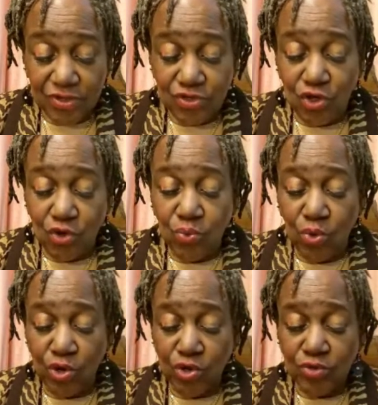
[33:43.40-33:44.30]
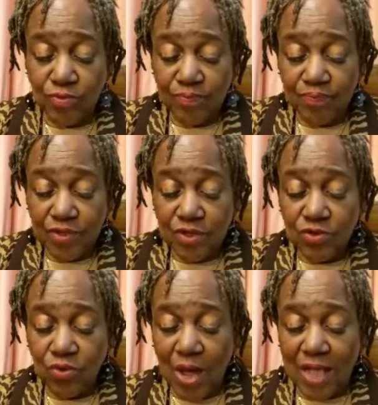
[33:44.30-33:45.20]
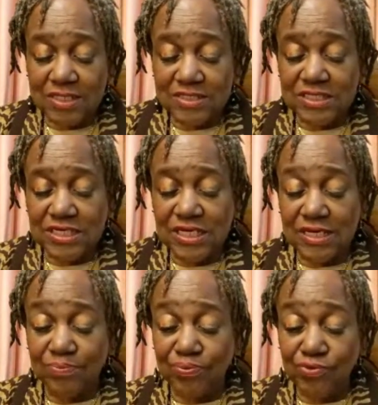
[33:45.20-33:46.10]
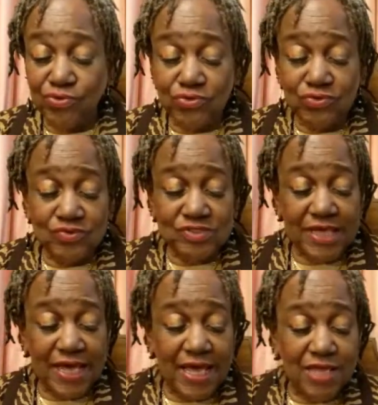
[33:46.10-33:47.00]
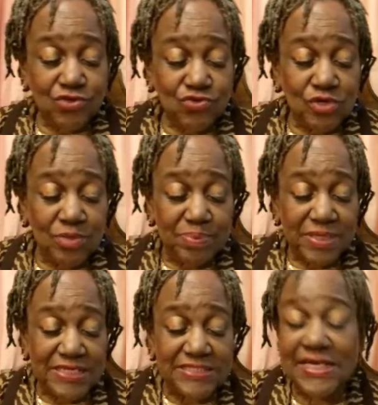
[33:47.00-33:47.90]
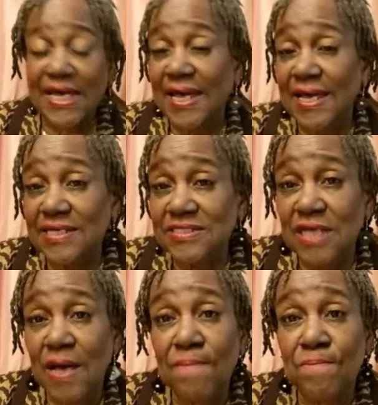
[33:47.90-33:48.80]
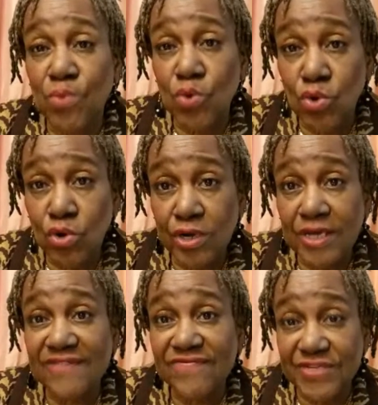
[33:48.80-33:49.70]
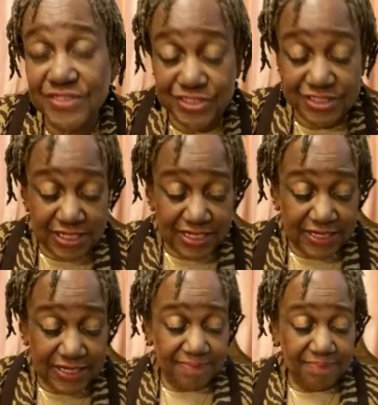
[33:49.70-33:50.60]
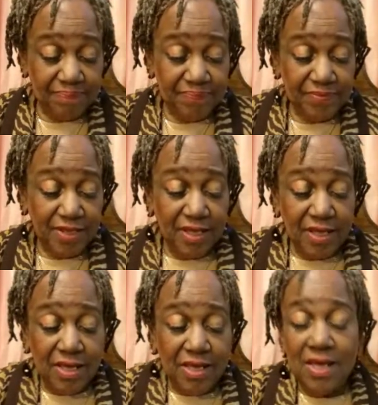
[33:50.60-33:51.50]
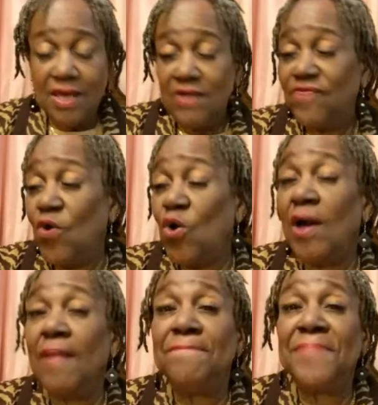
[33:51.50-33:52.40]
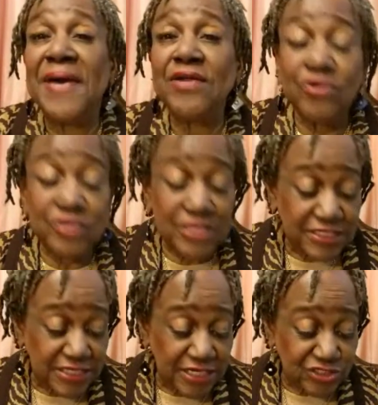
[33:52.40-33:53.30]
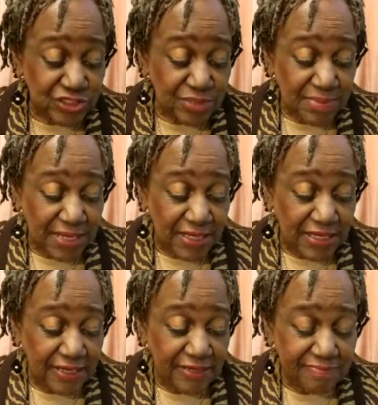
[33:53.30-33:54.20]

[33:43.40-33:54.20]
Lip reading: your work quality improves and you complete tasks more efficiently. For better decision making,